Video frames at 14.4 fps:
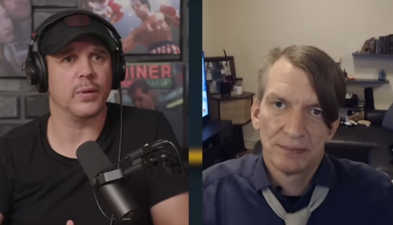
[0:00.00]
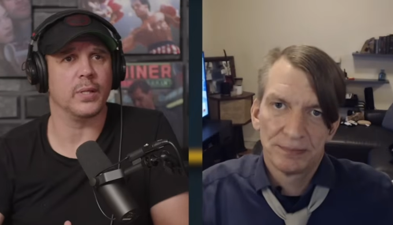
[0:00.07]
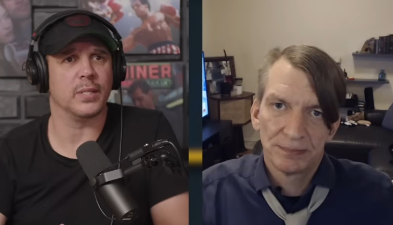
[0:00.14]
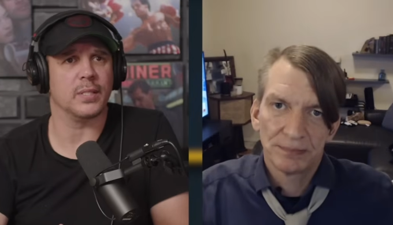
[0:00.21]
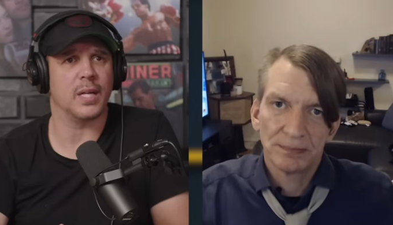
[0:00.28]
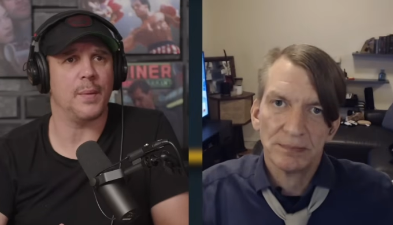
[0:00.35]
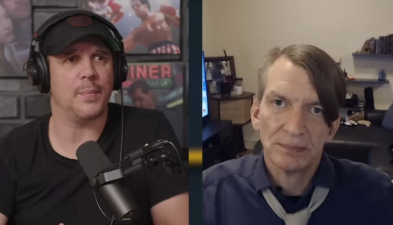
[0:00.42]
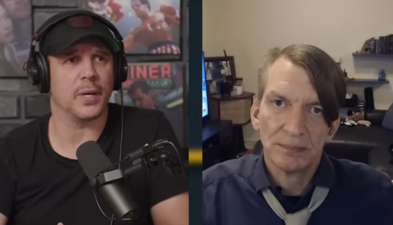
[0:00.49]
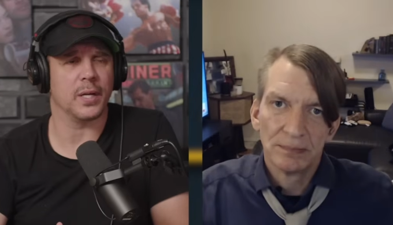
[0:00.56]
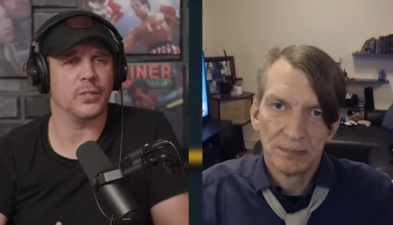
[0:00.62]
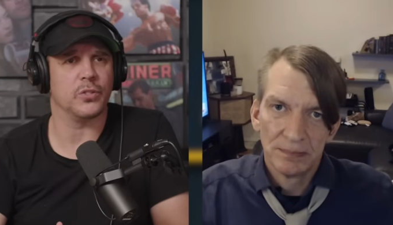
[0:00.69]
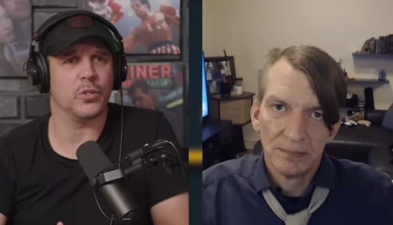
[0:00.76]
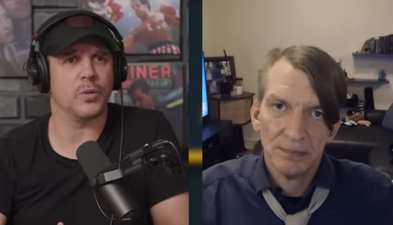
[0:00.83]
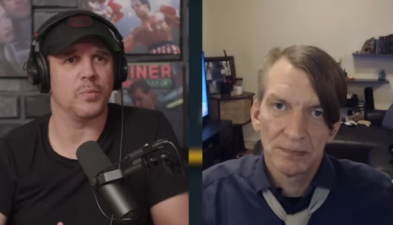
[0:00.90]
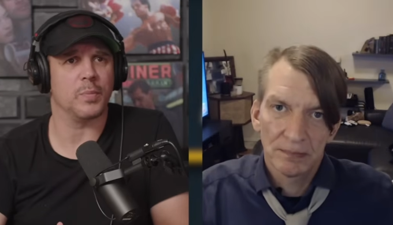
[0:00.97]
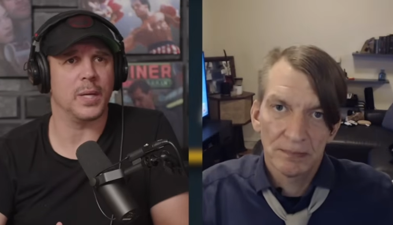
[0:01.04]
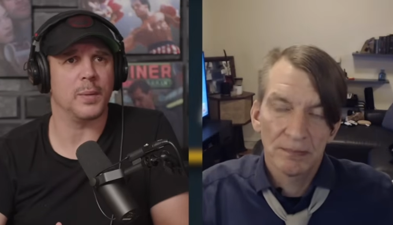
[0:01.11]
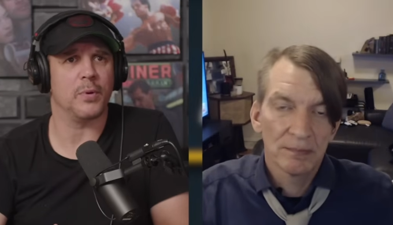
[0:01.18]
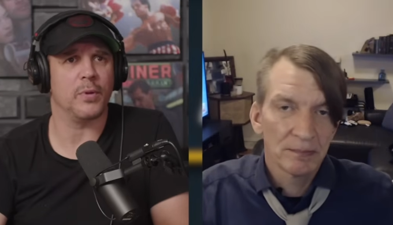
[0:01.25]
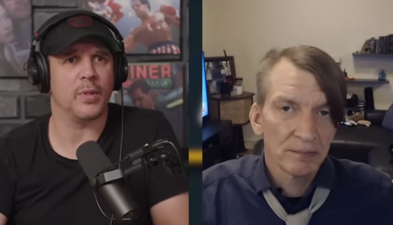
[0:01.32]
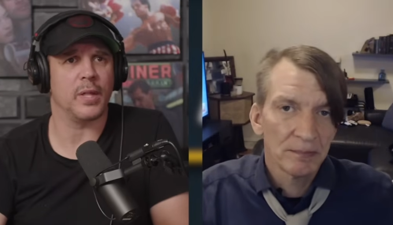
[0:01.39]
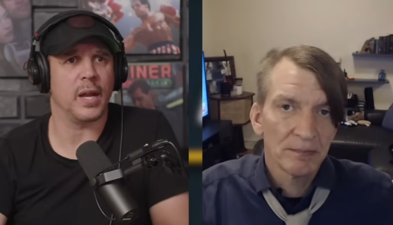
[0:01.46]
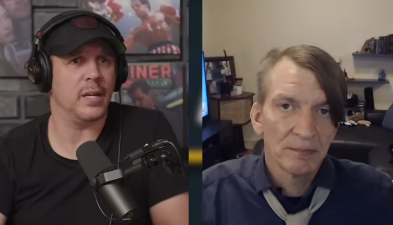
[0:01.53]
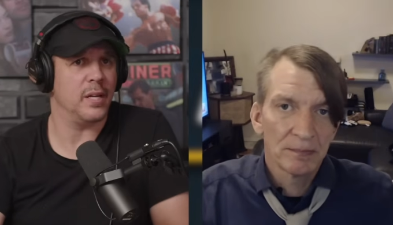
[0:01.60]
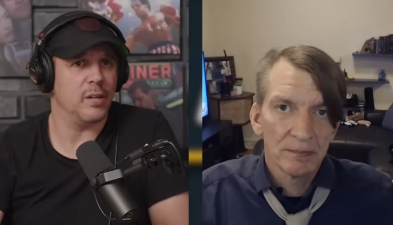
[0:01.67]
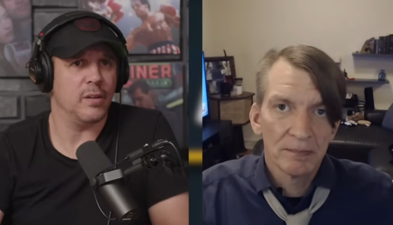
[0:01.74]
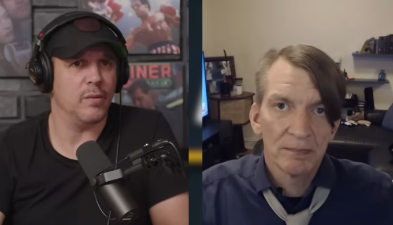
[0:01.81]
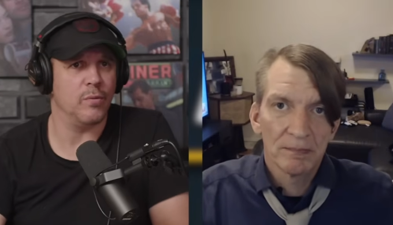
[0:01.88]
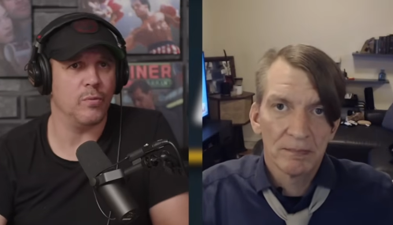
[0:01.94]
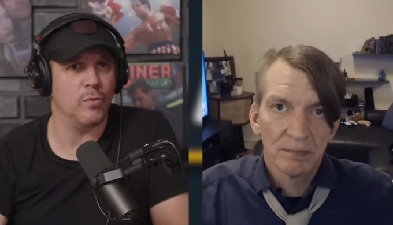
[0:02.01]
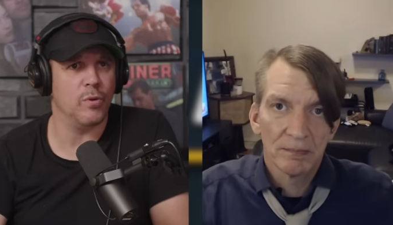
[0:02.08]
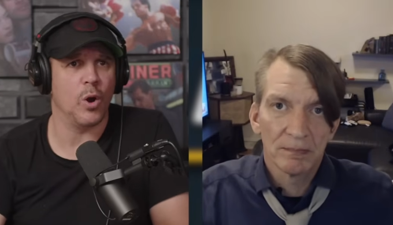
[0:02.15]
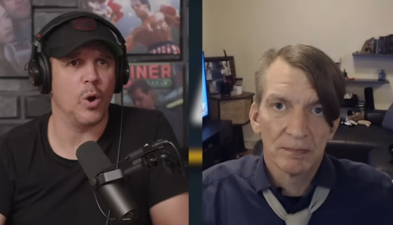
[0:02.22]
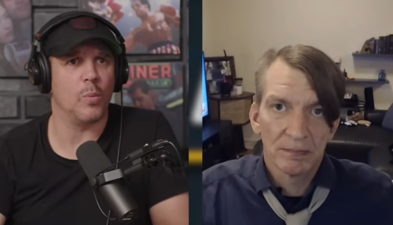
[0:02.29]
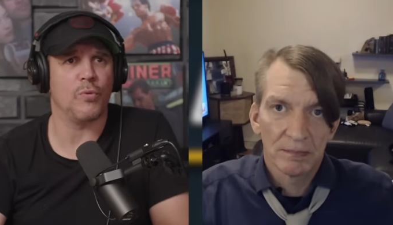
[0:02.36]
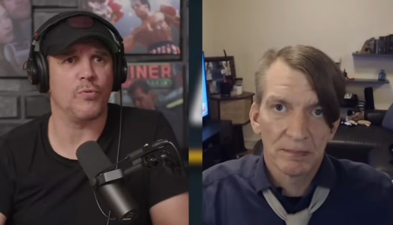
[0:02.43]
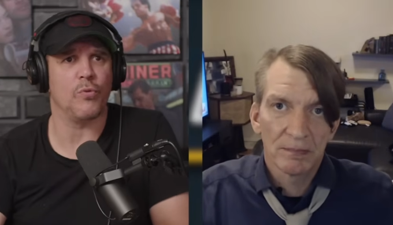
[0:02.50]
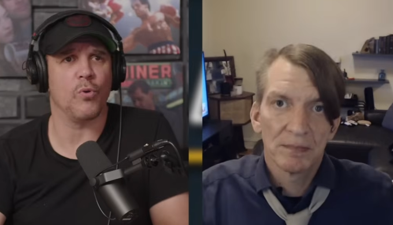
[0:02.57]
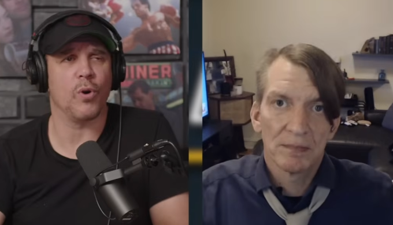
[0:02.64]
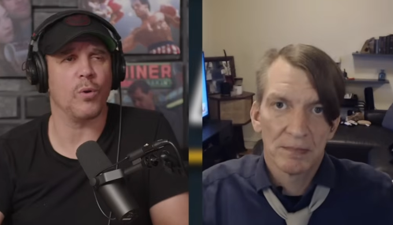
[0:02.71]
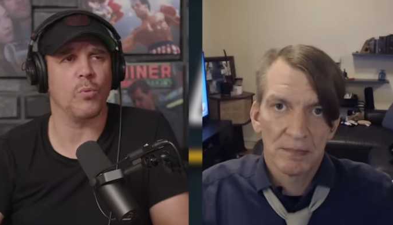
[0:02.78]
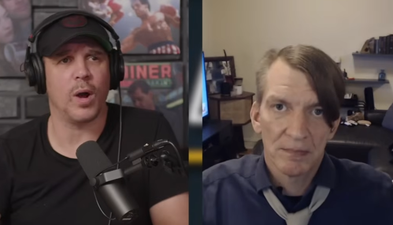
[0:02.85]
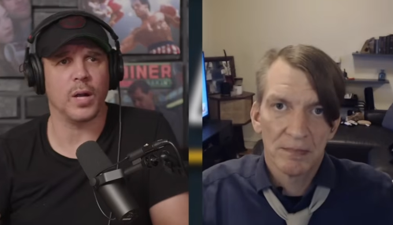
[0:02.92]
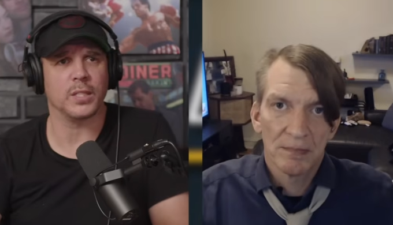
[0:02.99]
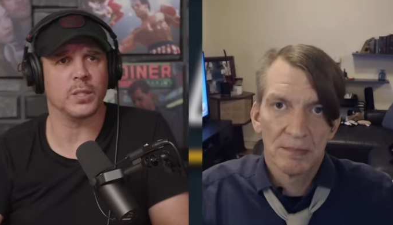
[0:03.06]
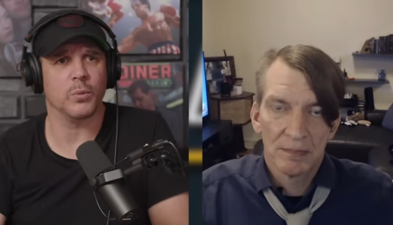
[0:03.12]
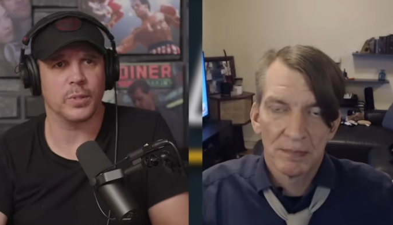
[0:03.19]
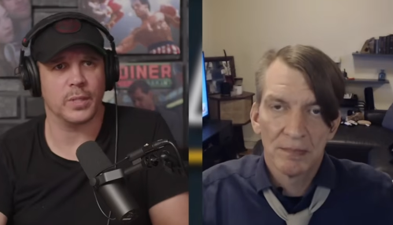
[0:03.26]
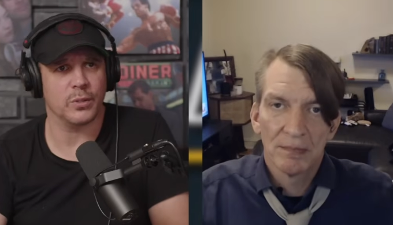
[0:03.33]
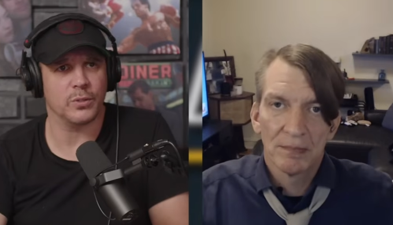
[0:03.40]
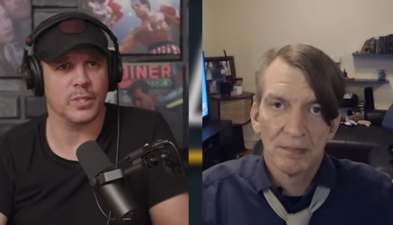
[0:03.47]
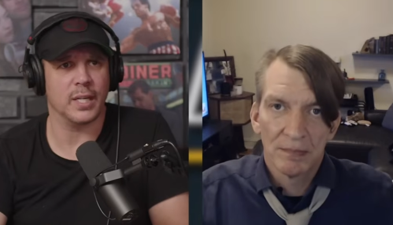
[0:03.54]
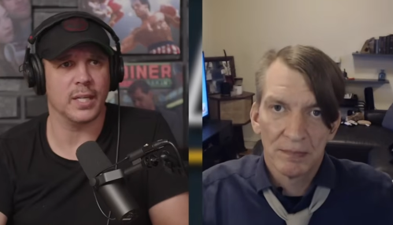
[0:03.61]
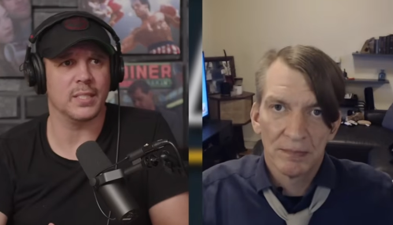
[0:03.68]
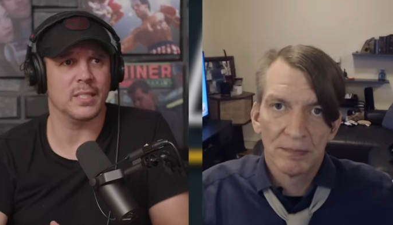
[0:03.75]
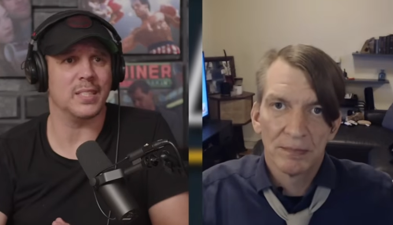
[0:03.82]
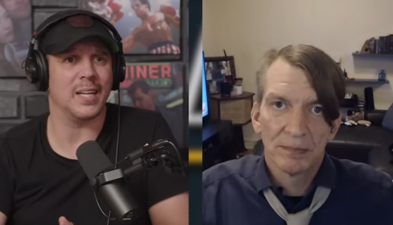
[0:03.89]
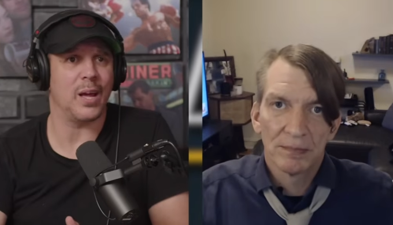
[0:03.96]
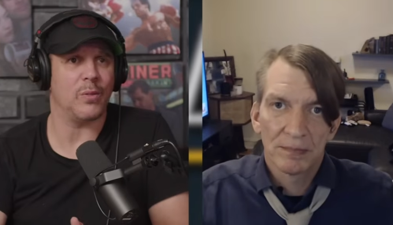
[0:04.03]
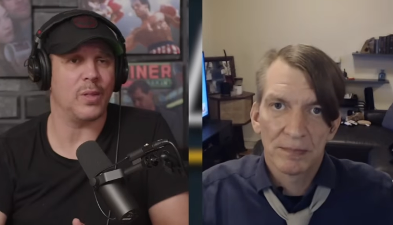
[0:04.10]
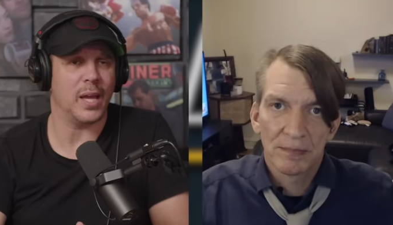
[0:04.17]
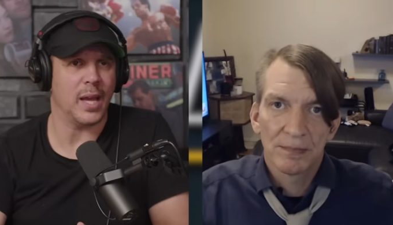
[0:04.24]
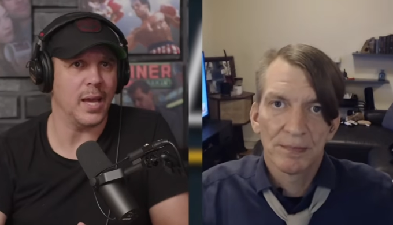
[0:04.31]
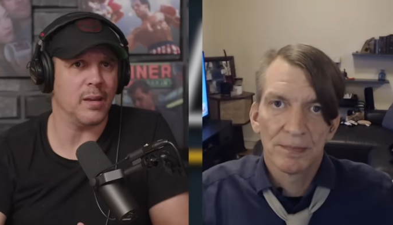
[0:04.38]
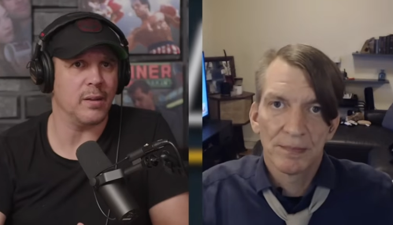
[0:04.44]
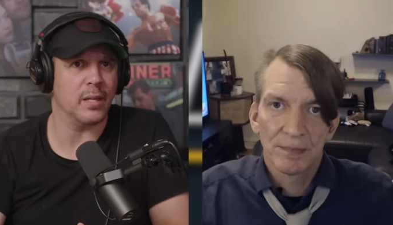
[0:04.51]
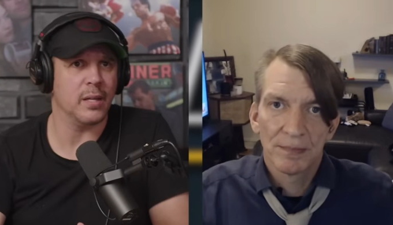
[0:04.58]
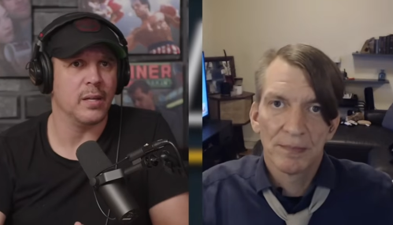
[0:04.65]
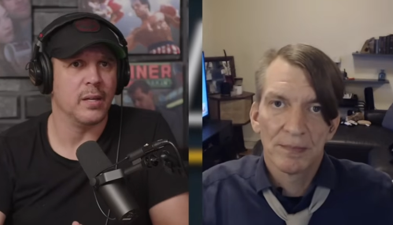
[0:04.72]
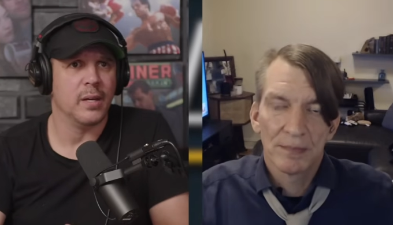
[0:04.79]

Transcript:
Speaker 1: this topic and certain people that I didn't know before and watching what their stance is and how they handle it